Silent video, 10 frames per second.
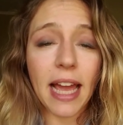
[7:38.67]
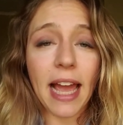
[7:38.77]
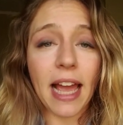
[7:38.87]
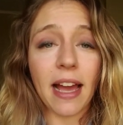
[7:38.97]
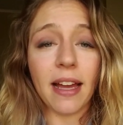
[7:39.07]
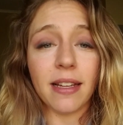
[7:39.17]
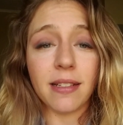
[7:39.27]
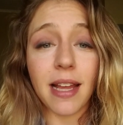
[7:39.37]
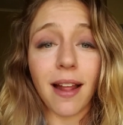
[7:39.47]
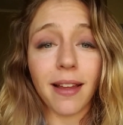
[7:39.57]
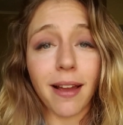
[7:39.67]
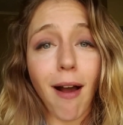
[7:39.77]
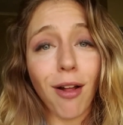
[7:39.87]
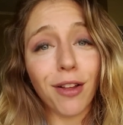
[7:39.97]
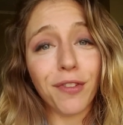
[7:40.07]
and telling
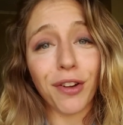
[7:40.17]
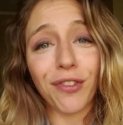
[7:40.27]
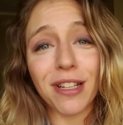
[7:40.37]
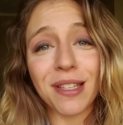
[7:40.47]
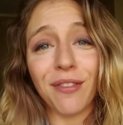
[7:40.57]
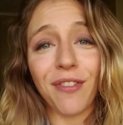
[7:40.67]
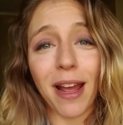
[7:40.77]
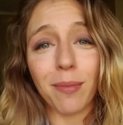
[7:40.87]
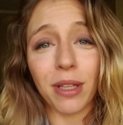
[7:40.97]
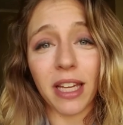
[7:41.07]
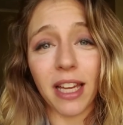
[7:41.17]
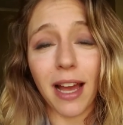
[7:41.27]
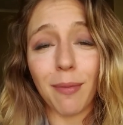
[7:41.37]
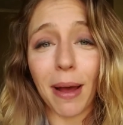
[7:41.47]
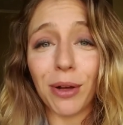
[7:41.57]
all of your friends and
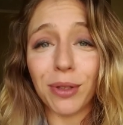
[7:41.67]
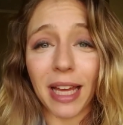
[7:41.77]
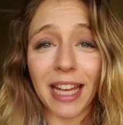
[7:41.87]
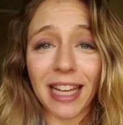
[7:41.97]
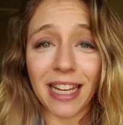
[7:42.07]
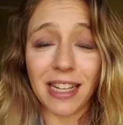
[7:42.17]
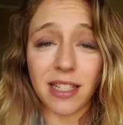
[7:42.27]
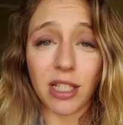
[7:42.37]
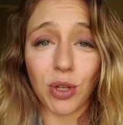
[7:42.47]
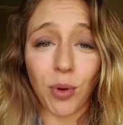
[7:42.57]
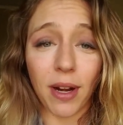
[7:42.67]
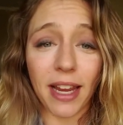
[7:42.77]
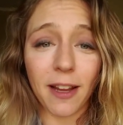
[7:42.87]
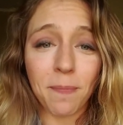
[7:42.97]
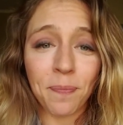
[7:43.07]
family about Link and his story.